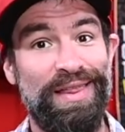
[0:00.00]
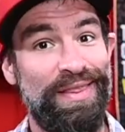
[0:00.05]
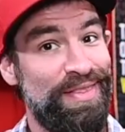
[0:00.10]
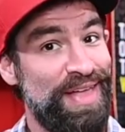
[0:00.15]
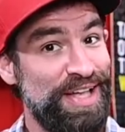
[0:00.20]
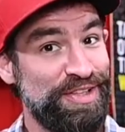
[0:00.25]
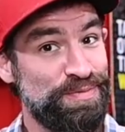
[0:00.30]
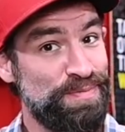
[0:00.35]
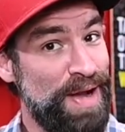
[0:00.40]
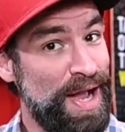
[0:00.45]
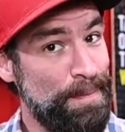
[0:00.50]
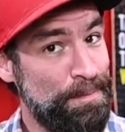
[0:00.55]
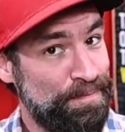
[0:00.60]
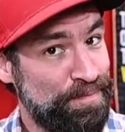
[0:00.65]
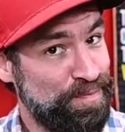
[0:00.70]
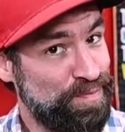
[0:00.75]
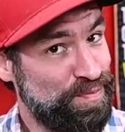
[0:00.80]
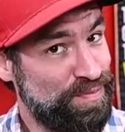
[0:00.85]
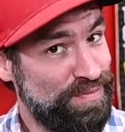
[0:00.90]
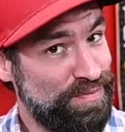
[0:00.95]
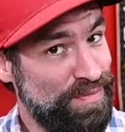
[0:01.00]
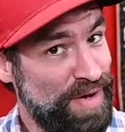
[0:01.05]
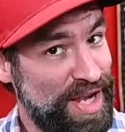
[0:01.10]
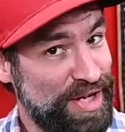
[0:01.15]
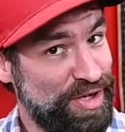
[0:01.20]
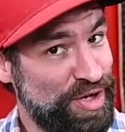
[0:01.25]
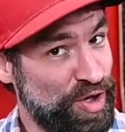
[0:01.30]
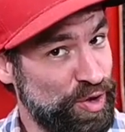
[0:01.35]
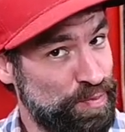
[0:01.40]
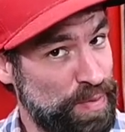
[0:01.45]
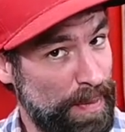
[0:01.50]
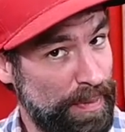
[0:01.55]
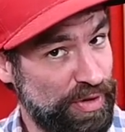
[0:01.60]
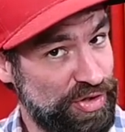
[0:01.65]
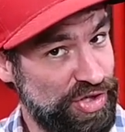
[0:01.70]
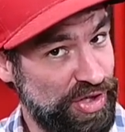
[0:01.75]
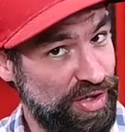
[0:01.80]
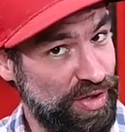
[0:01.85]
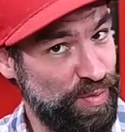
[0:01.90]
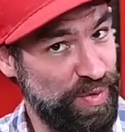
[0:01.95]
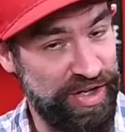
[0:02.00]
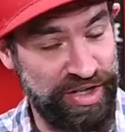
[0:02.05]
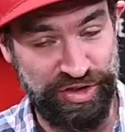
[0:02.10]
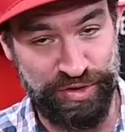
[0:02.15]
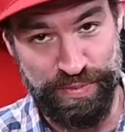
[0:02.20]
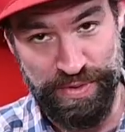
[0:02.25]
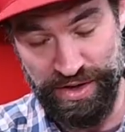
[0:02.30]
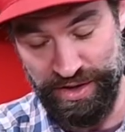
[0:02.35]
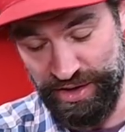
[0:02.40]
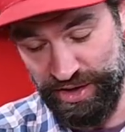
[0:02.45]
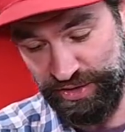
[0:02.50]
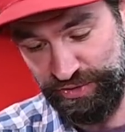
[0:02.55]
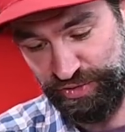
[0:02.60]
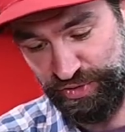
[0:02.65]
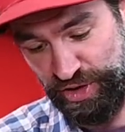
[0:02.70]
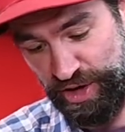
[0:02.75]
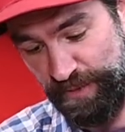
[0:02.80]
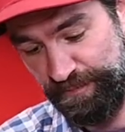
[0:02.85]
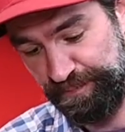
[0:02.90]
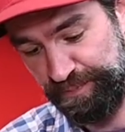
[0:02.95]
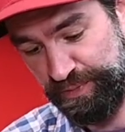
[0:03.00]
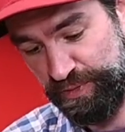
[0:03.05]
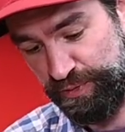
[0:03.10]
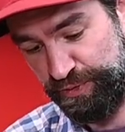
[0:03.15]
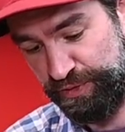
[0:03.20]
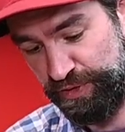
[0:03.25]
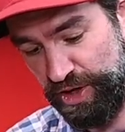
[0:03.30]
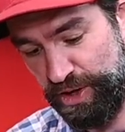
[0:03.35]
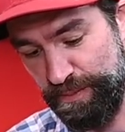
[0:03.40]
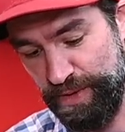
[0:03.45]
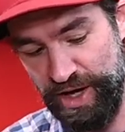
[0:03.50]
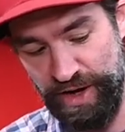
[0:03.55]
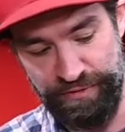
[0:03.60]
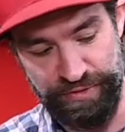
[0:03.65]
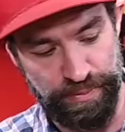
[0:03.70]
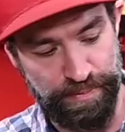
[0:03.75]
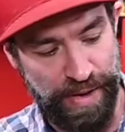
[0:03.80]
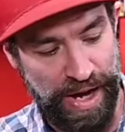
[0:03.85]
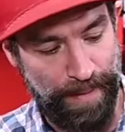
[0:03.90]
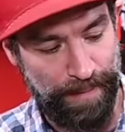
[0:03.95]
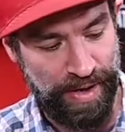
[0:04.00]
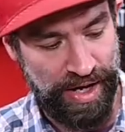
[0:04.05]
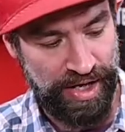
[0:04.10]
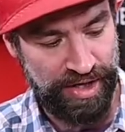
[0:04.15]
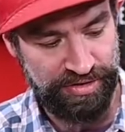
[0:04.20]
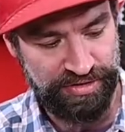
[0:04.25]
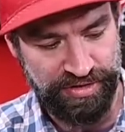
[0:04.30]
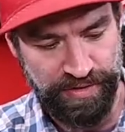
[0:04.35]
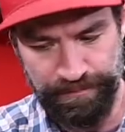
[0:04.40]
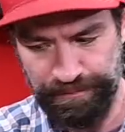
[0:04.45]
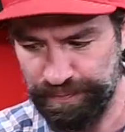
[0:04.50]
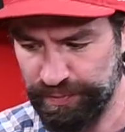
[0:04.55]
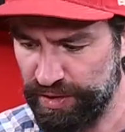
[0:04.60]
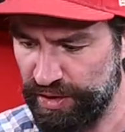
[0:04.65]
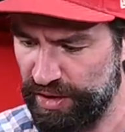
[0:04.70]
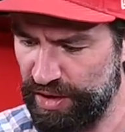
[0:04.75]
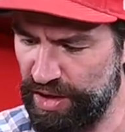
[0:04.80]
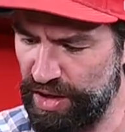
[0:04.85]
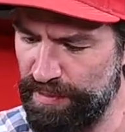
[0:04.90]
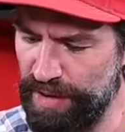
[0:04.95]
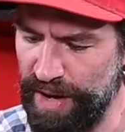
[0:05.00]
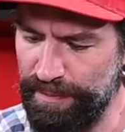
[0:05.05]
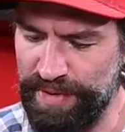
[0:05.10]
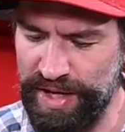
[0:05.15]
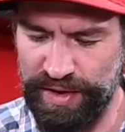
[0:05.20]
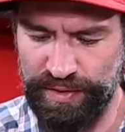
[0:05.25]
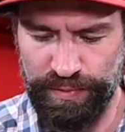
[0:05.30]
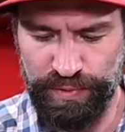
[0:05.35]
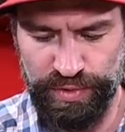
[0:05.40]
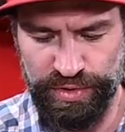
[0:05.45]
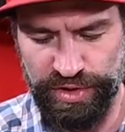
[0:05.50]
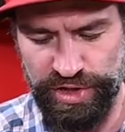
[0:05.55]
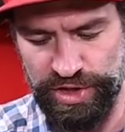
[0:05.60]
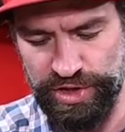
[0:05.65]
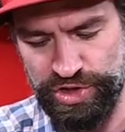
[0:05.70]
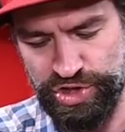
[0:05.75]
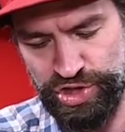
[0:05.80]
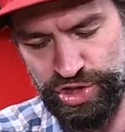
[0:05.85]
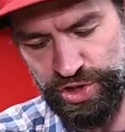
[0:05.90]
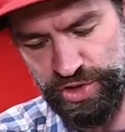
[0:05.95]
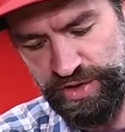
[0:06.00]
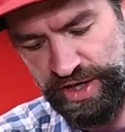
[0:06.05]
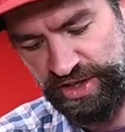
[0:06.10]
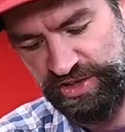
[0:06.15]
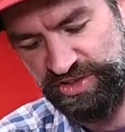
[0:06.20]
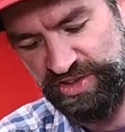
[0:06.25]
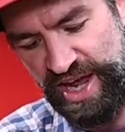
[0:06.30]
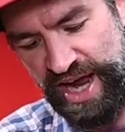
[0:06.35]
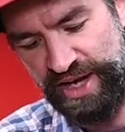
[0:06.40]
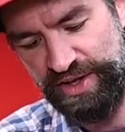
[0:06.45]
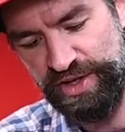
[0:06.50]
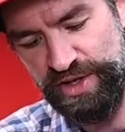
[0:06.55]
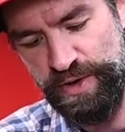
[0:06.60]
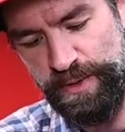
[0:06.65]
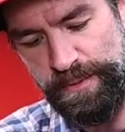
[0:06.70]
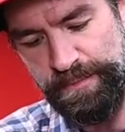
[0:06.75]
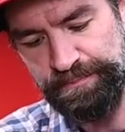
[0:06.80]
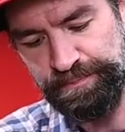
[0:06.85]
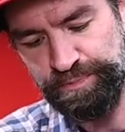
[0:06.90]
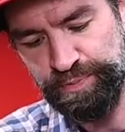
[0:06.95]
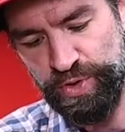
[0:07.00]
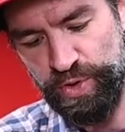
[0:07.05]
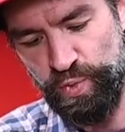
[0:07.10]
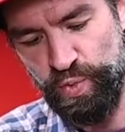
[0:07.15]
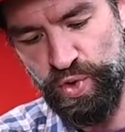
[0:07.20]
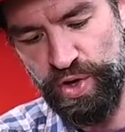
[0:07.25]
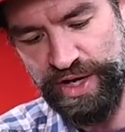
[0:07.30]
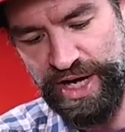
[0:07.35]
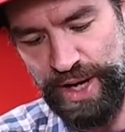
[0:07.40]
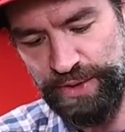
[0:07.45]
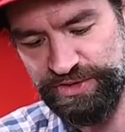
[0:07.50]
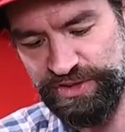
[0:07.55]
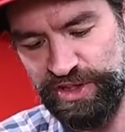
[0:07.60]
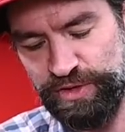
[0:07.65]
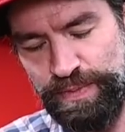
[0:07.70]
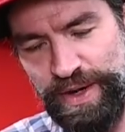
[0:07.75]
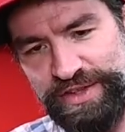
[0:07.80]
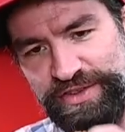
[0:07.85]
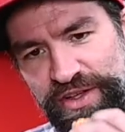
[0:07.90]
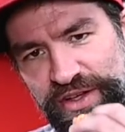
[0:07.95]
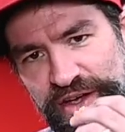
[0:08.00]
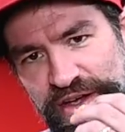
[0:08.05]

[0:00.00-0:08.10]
that's my my ghost pepper chicken wing experience from from uh, from Popeyes. Um, I'm not really sure exactly what I was expecting